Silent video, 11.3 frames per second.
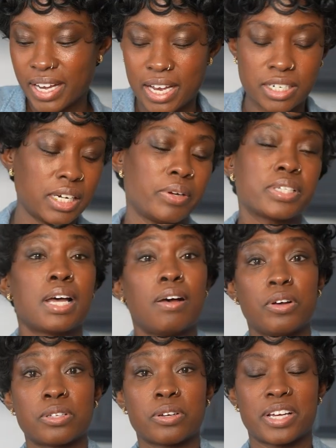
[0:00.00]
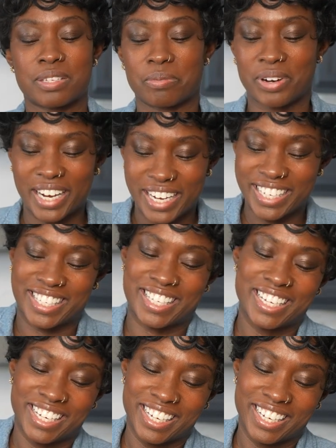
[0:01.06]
gosh. Anyways, I've also got some rice.